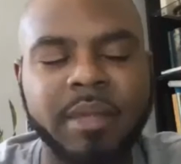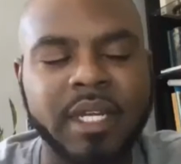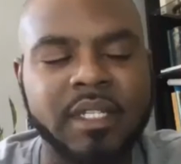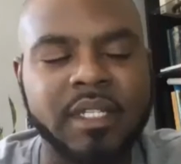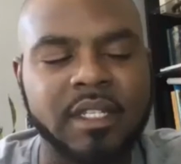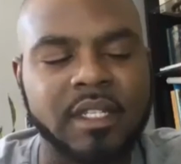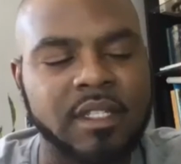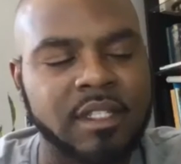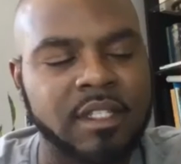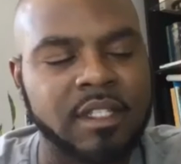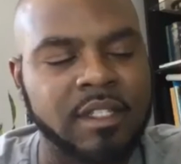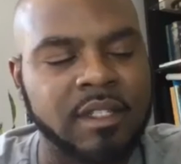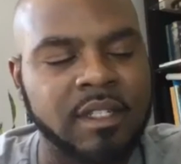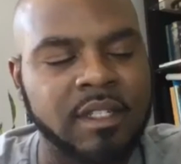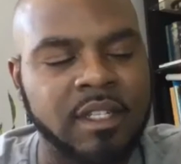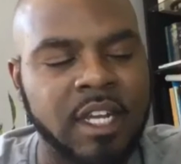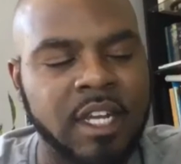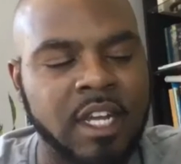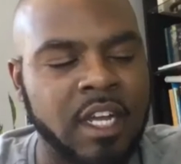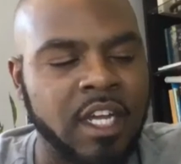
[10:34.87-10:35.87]
sense.
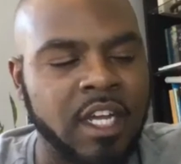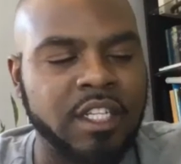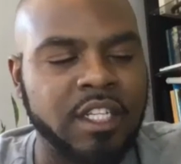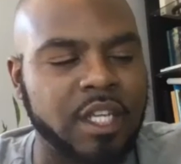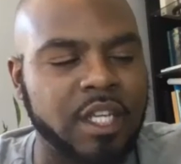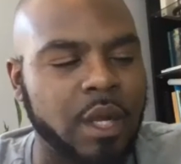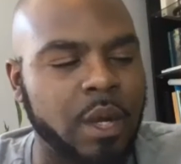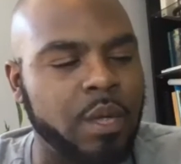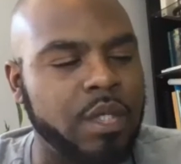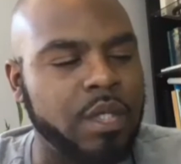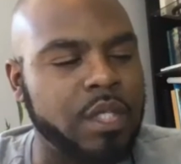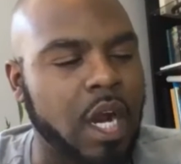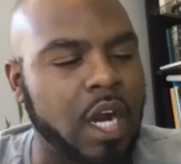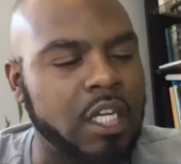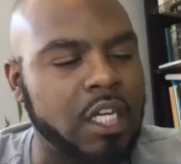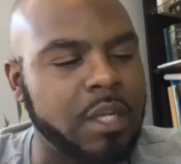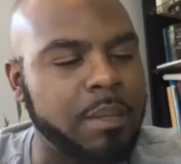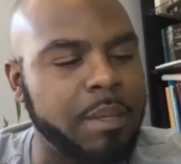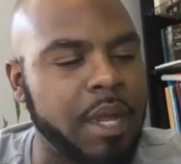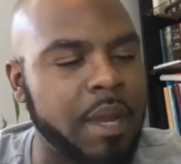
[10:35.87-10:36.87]
So,
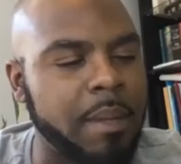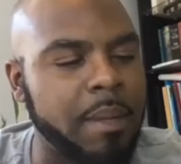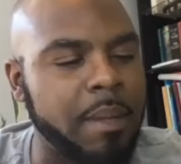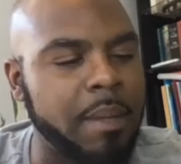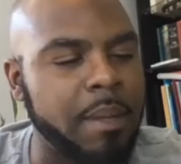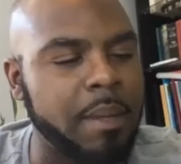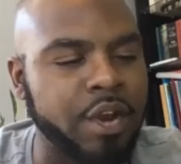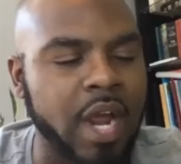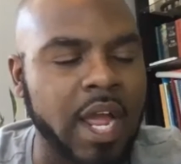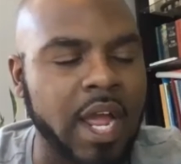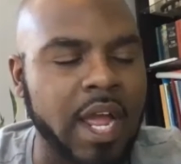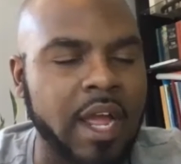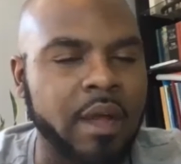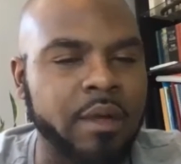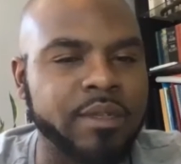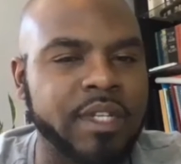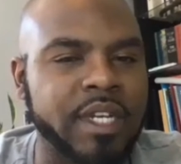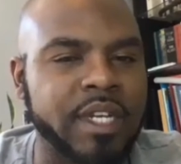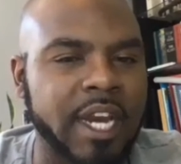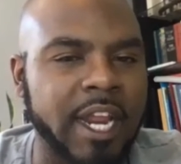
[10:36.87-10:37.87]
talk to me about your
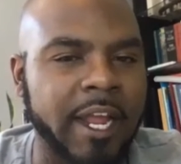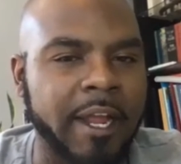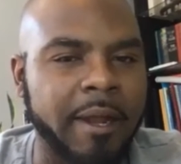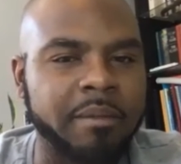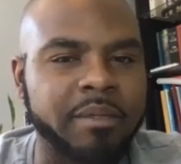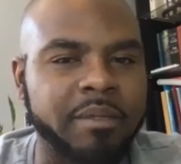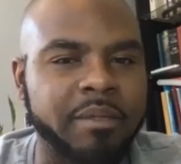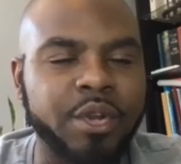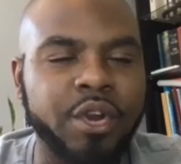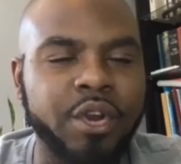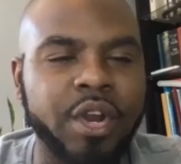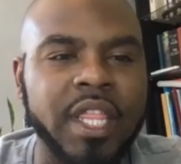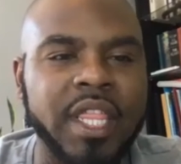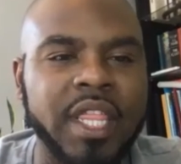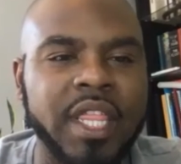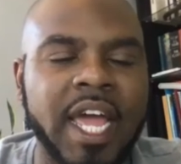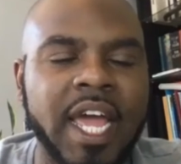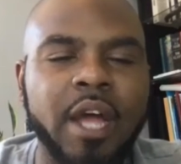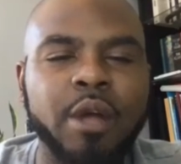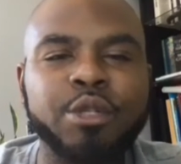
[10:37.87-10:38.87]
house now. So, you're in
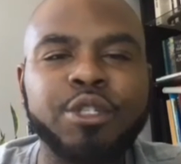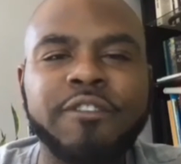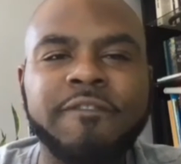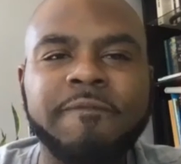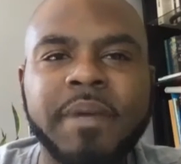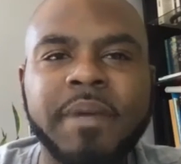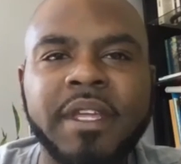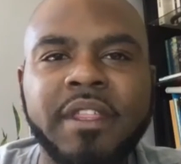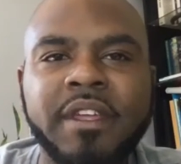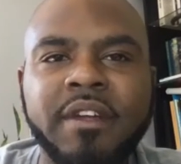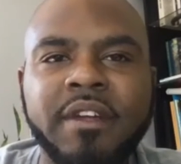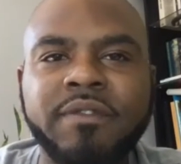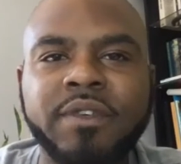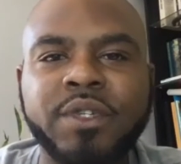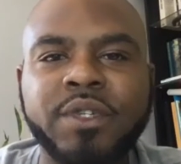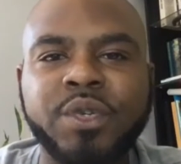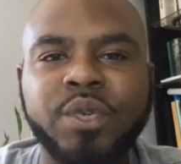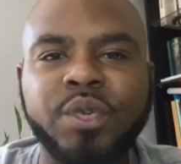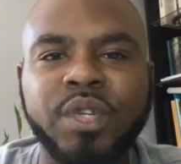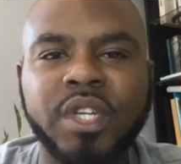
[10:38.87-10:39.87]
the house. You've been there for
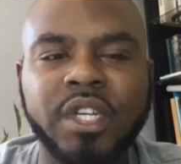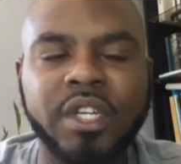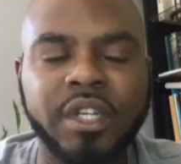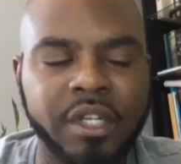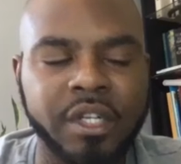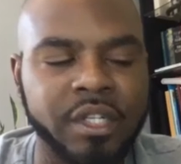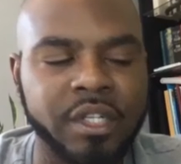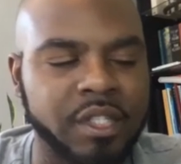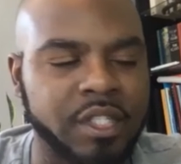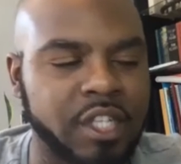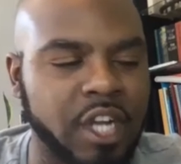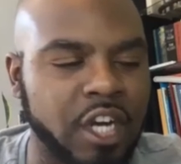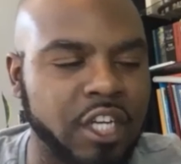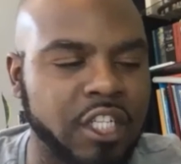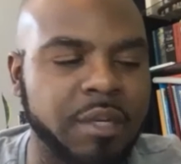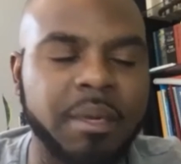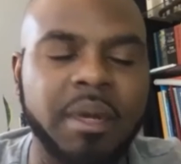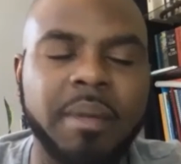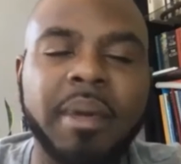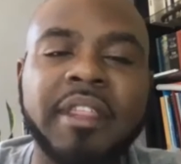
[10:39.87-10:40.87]
2 years. Talk
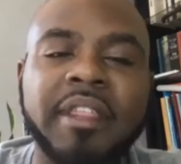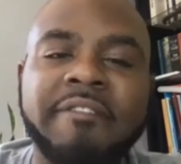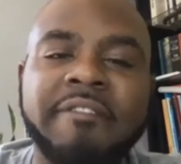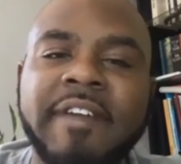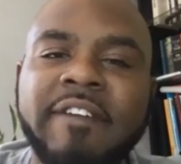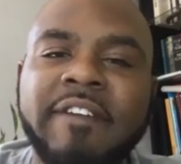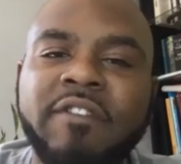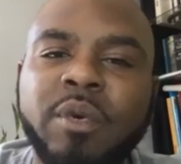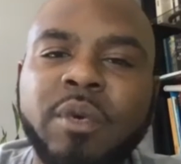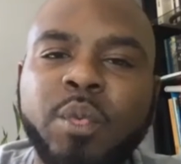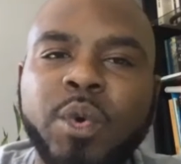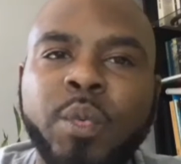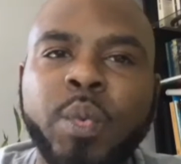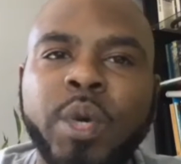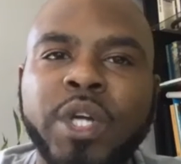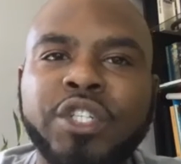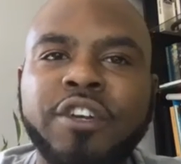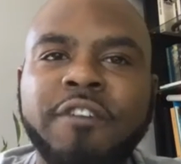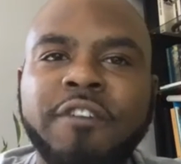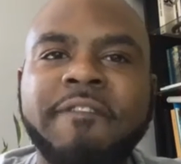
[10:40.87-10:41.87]
to me about the favorite.
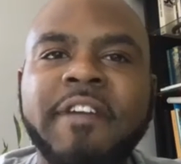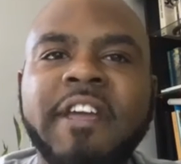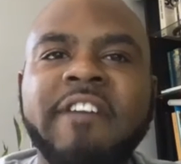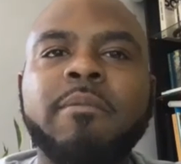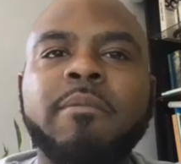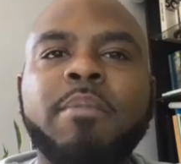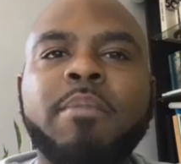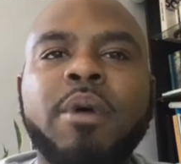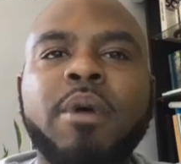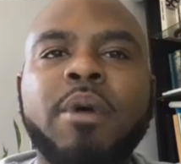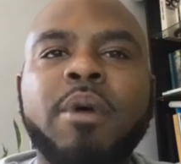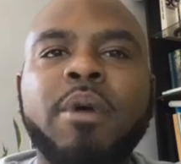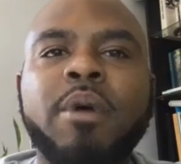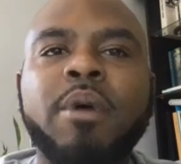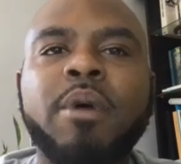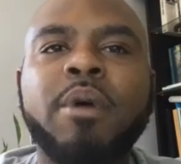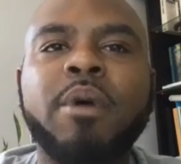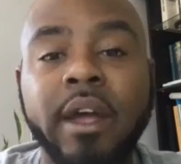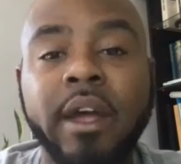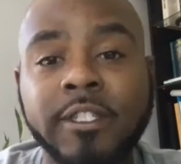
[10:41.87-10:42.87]
What's your favorite part of the
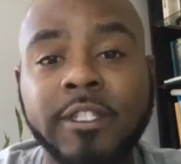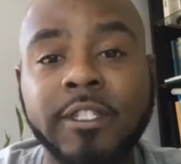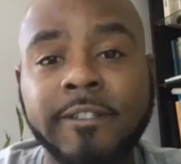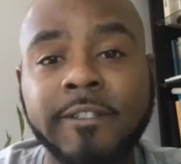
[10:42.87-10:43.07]
house?